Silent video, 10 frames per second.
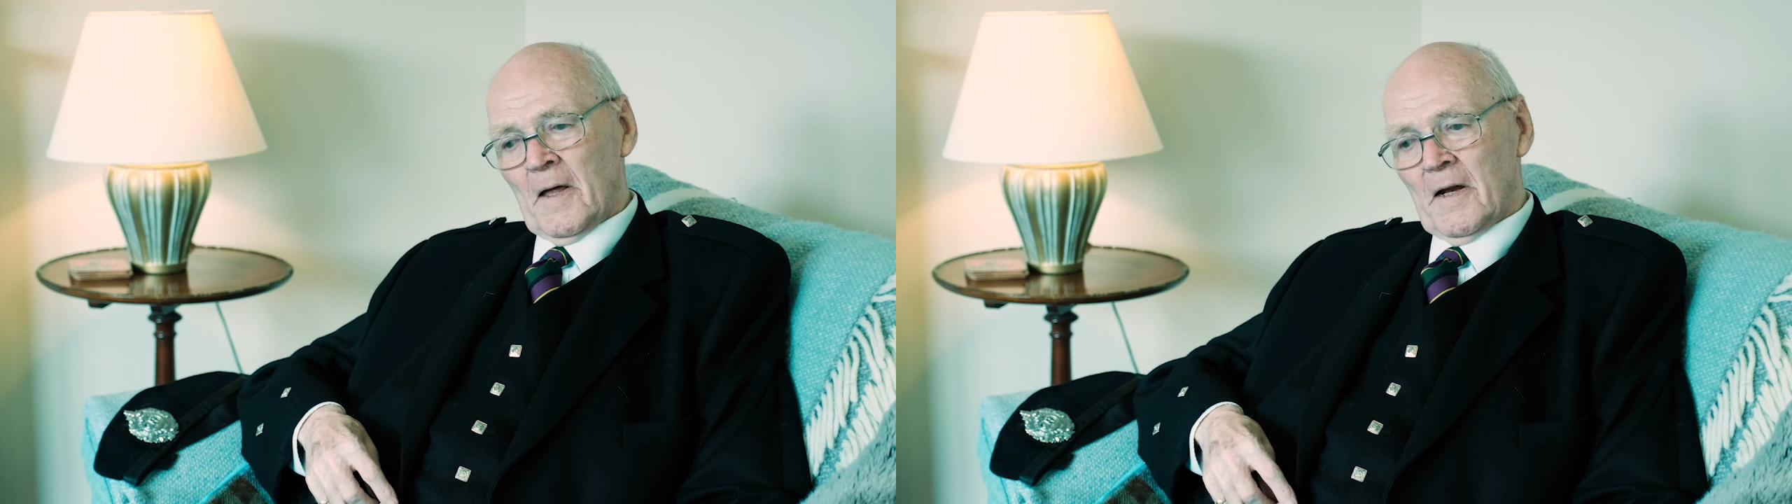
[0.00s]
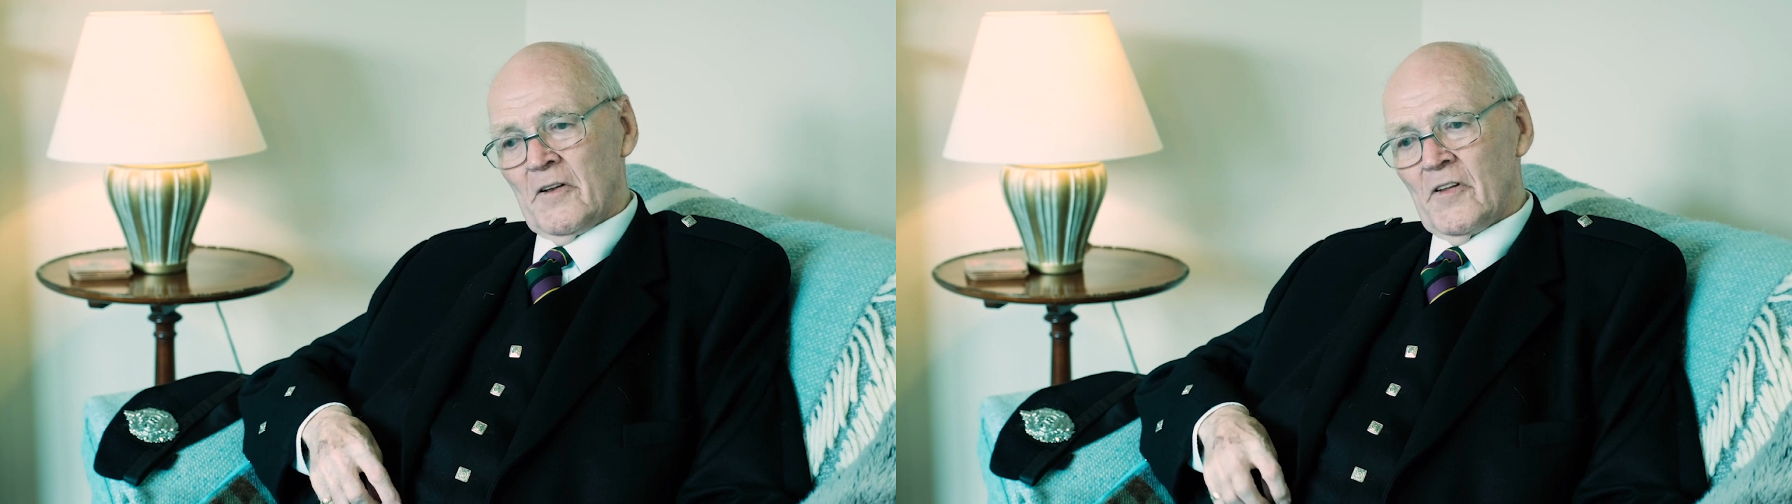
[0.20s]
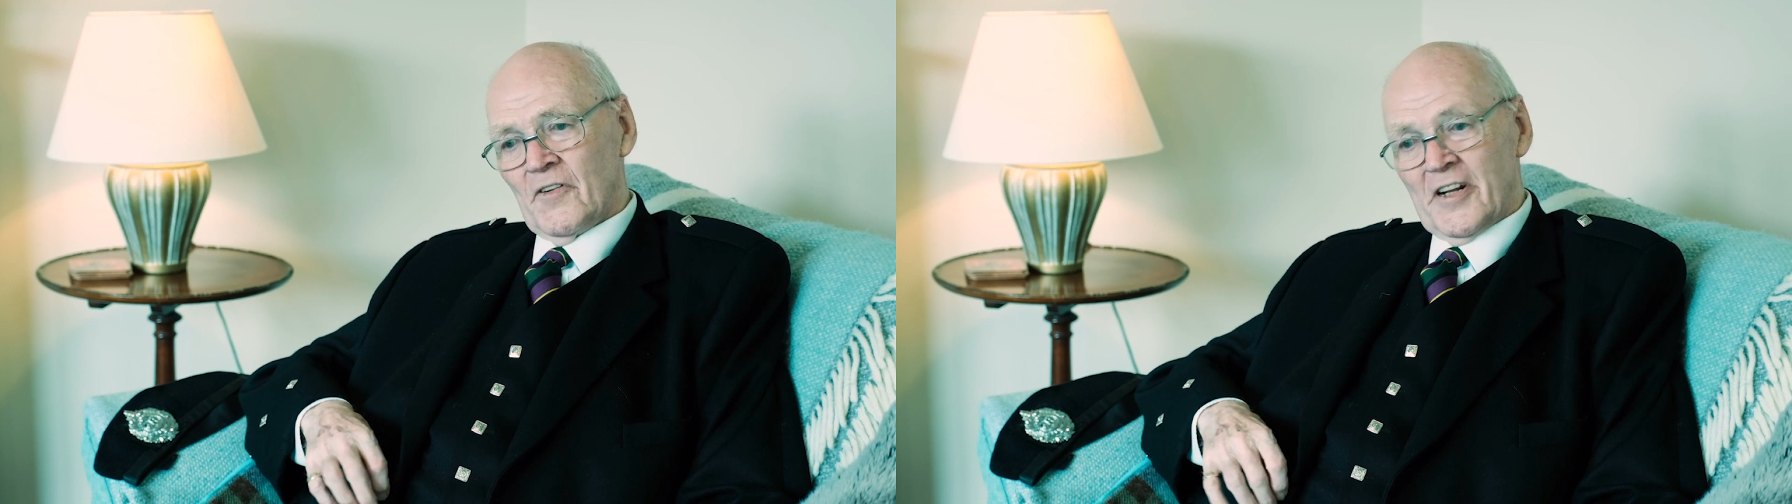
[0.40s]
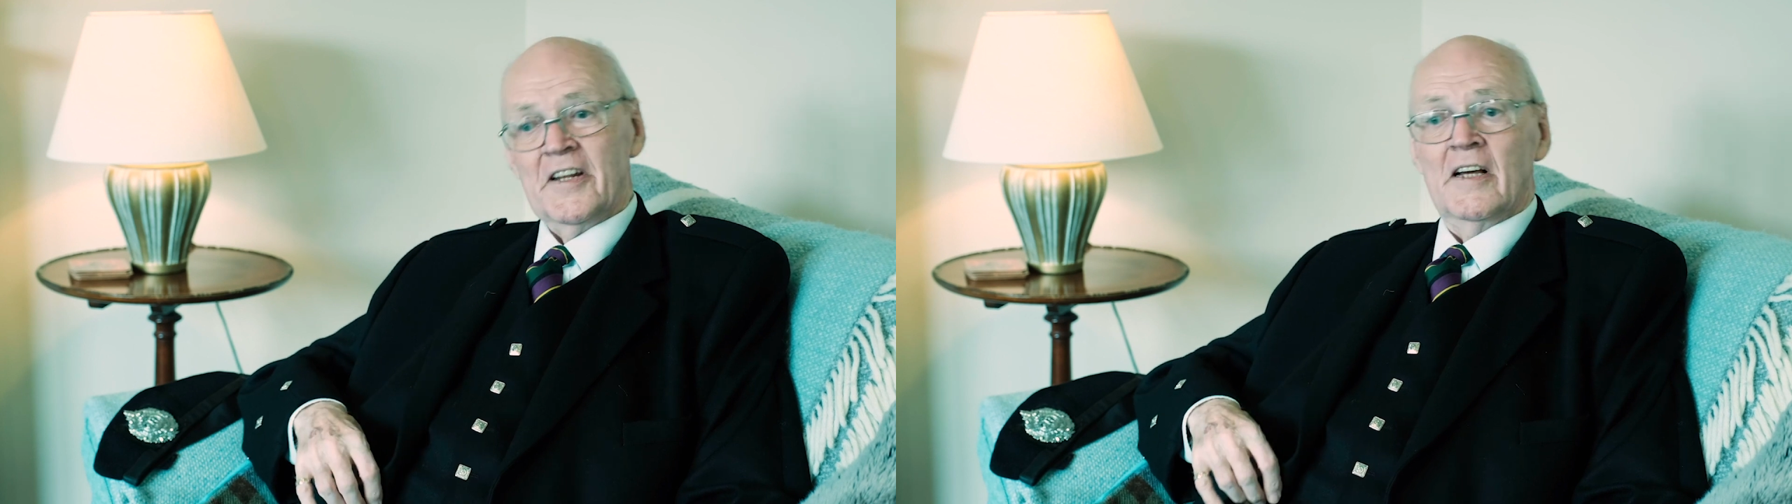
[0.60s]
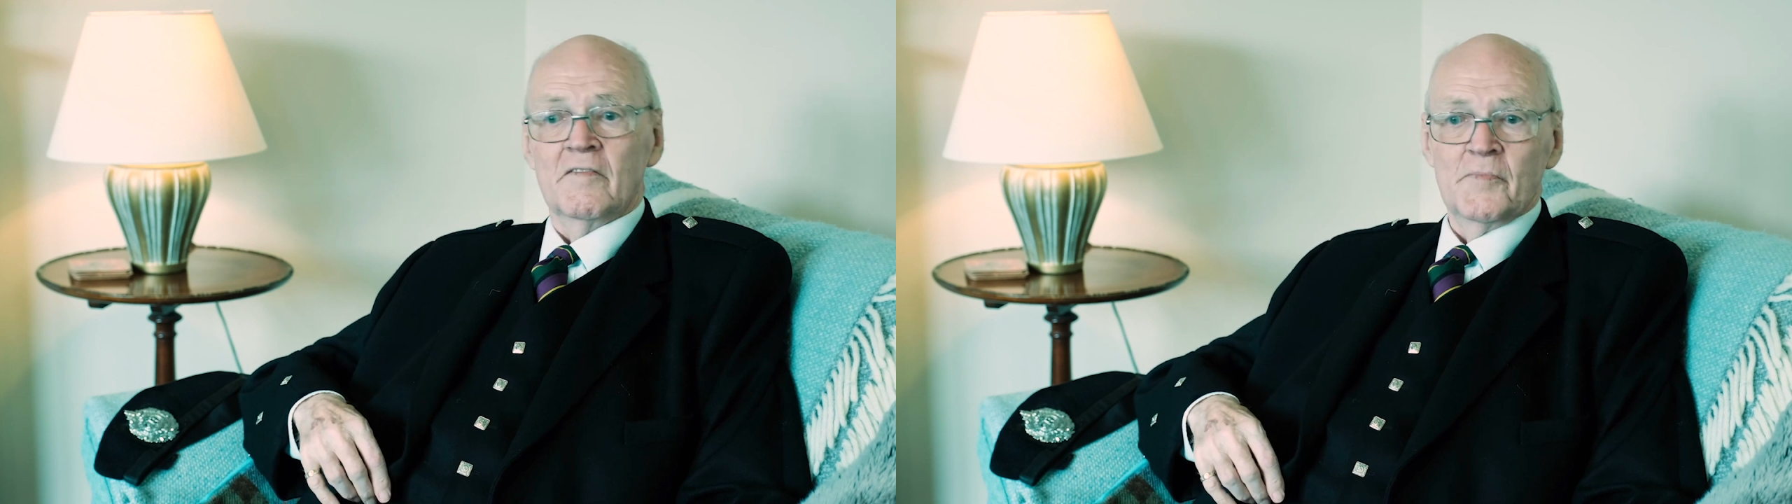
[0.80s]
in the
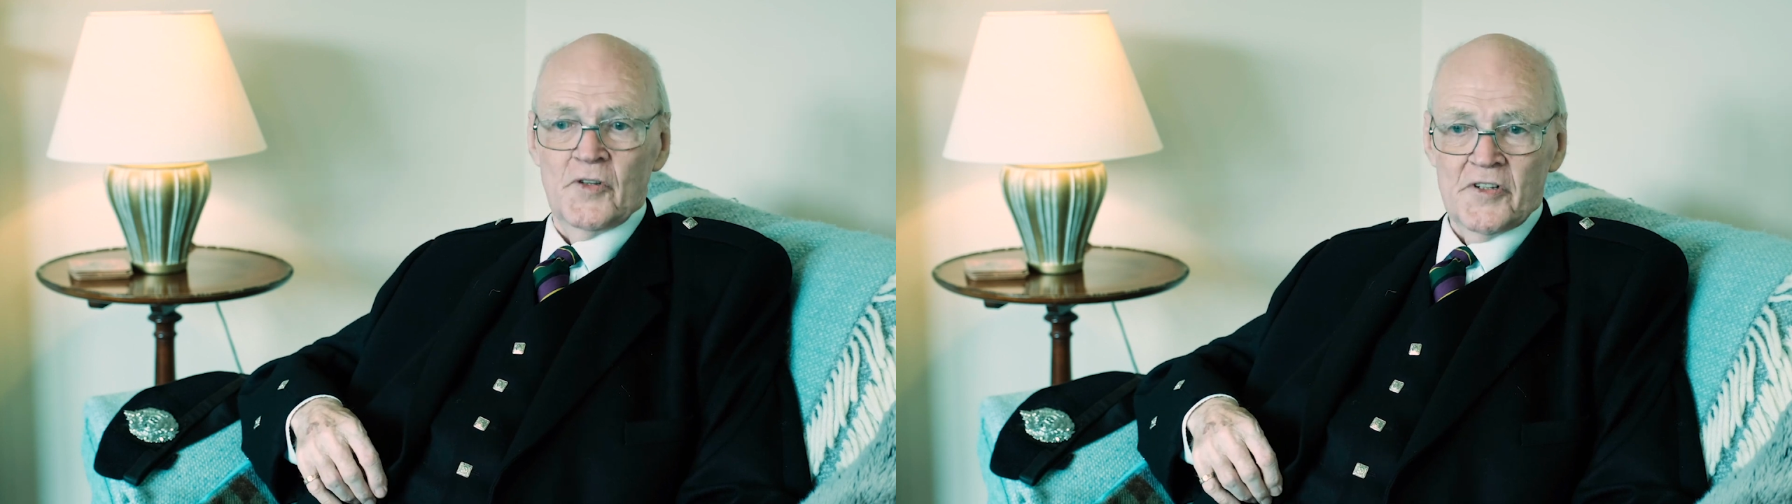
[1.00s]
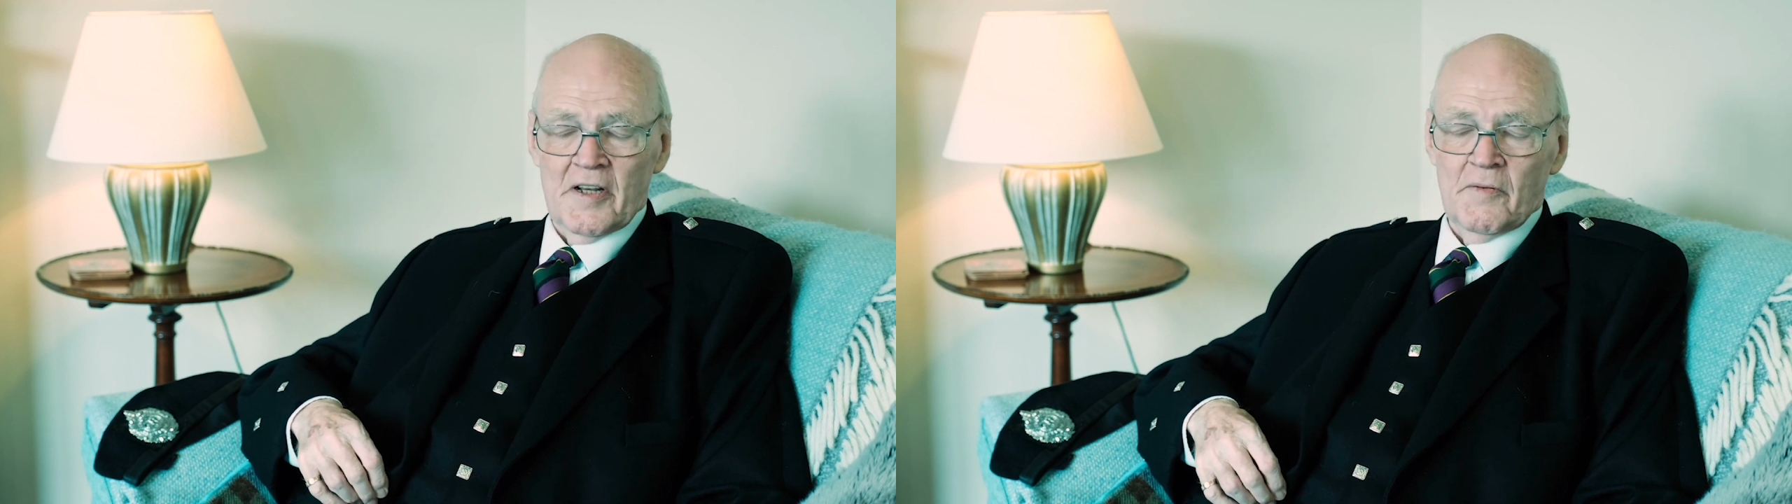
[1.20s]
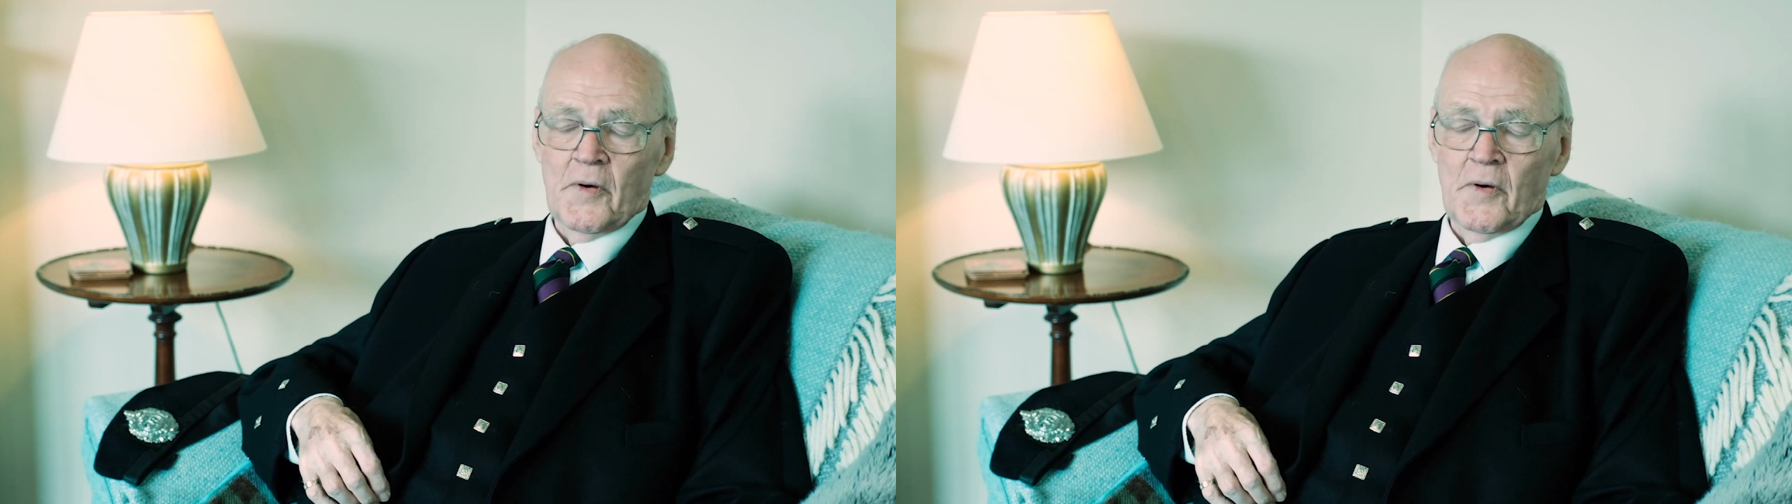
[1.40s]
reading of music.